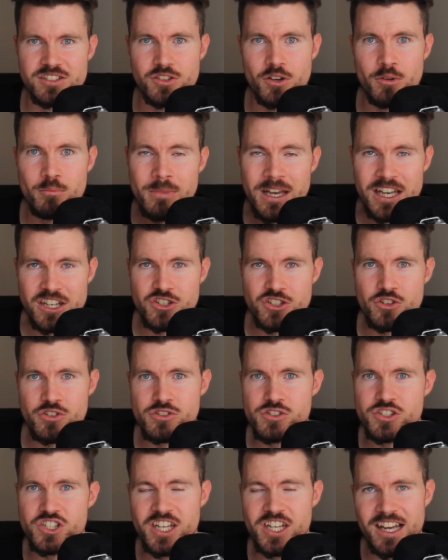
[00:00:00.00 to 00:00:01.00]
So make sure
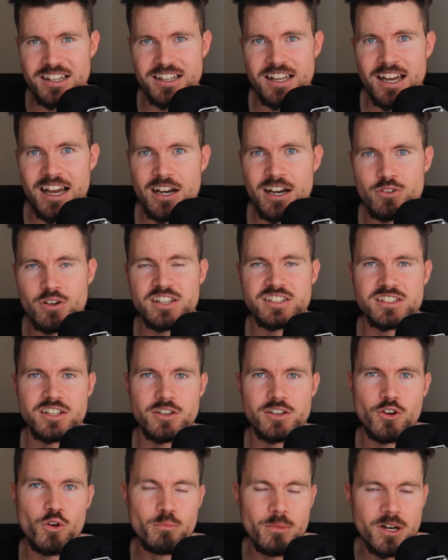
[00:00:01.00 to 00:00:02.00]
you check that out, as I
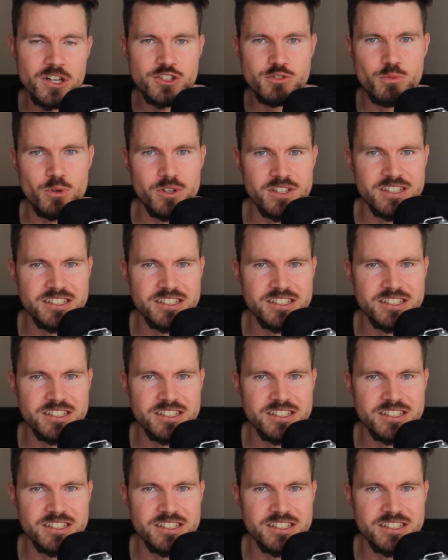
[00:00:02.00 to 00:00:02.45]
go much more